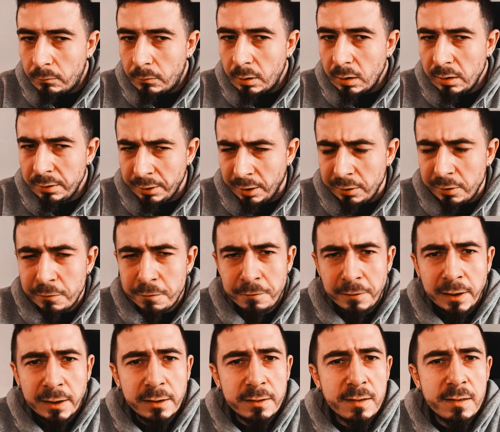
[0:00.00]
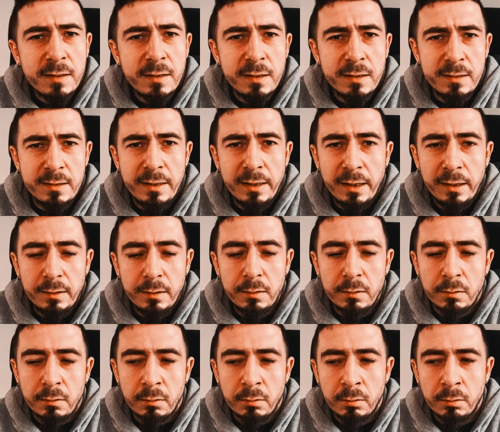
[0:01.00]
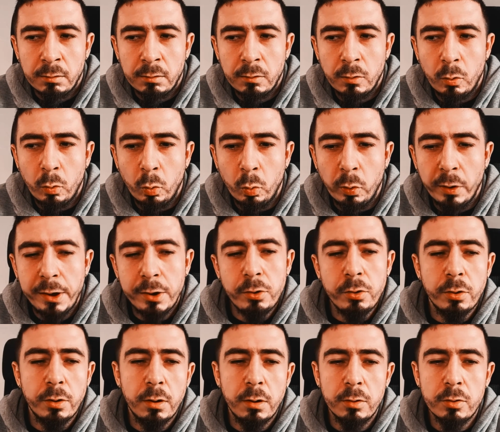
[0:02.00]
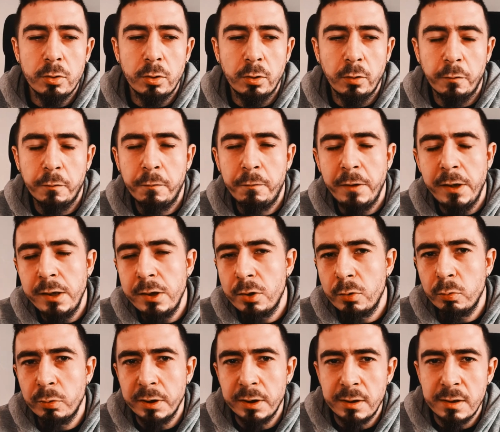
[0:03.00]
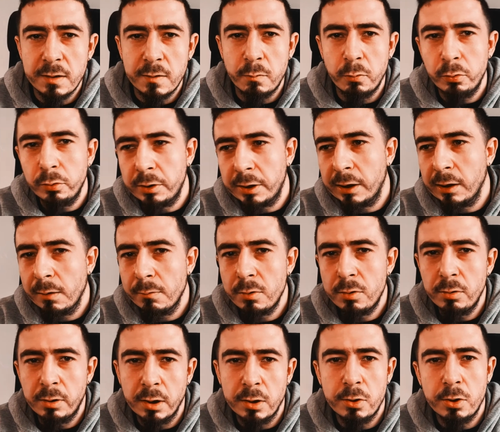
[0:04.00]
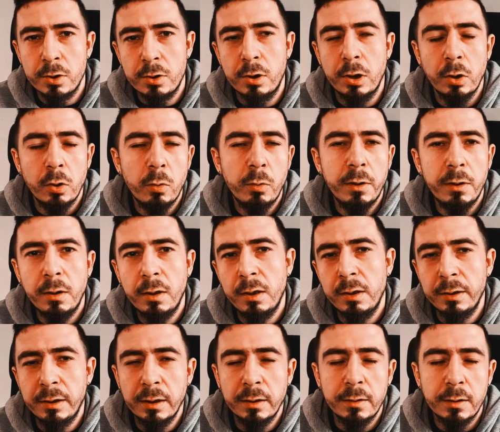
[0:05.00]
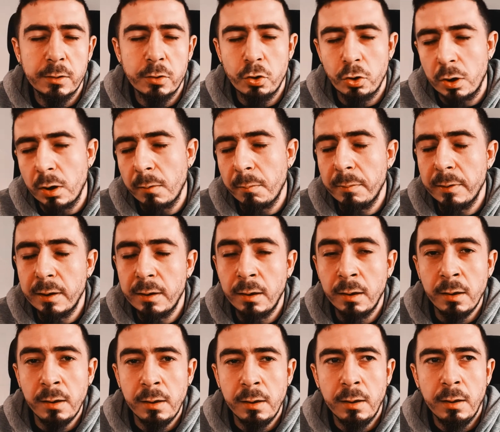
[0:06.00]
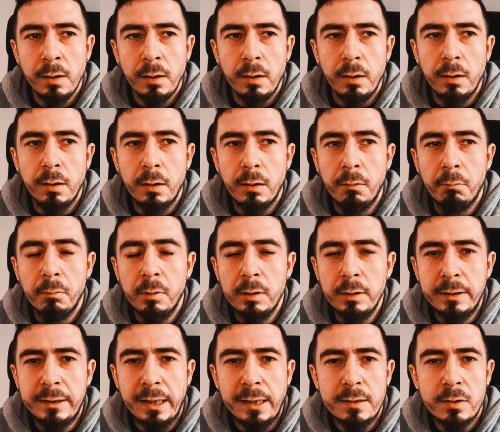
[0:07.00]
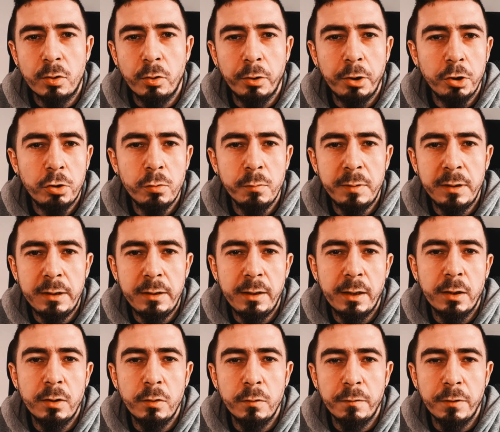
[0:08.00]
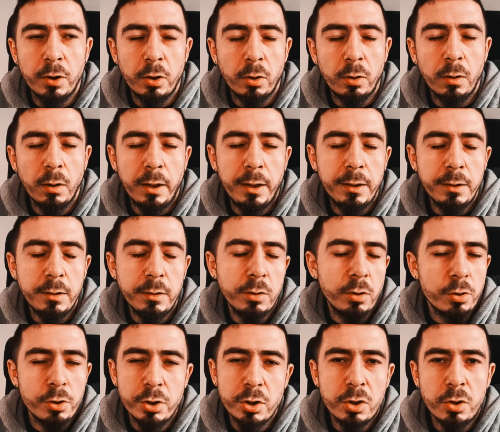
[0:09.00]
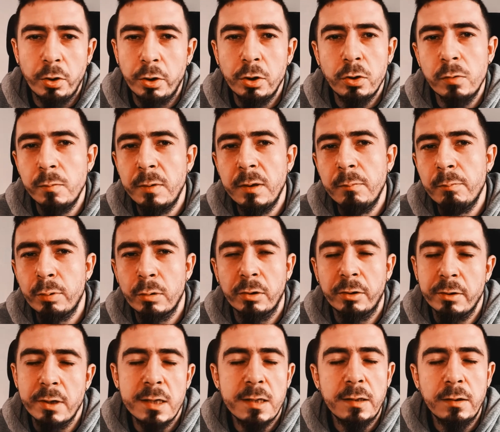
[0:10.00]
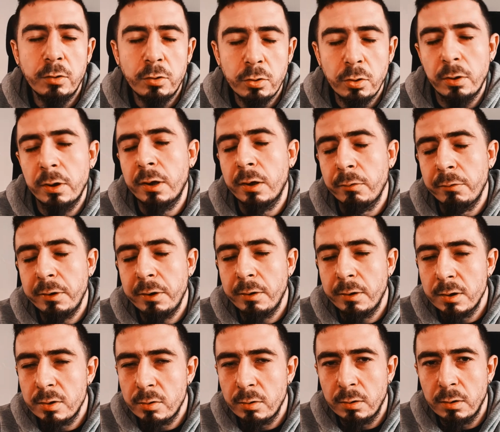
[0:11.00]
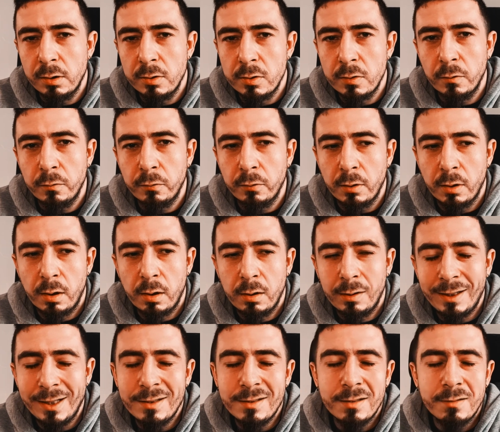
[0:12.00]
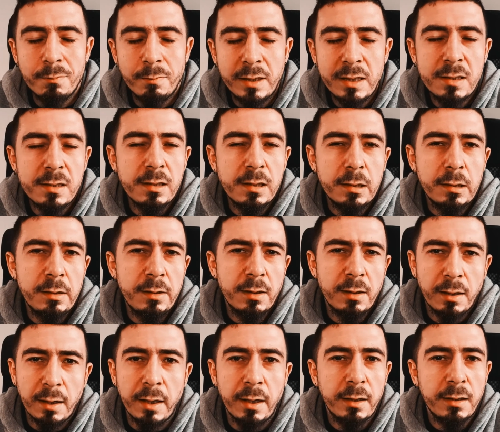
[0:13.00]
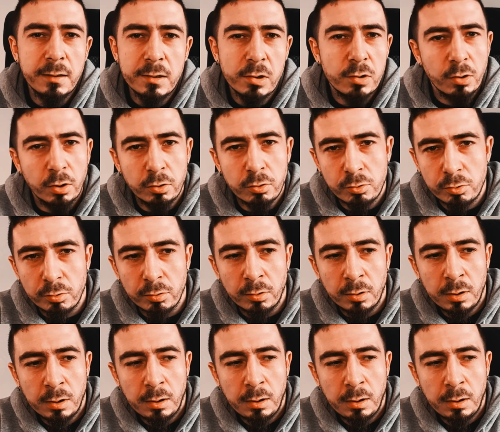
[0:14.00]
another fallacy is that when you're sort of finished with these boot camps, you can just go and get the job, and that's going to be the end of it all, and you're just going to be progressing to your career and so on and so forth. That's basically a lie. It's not true.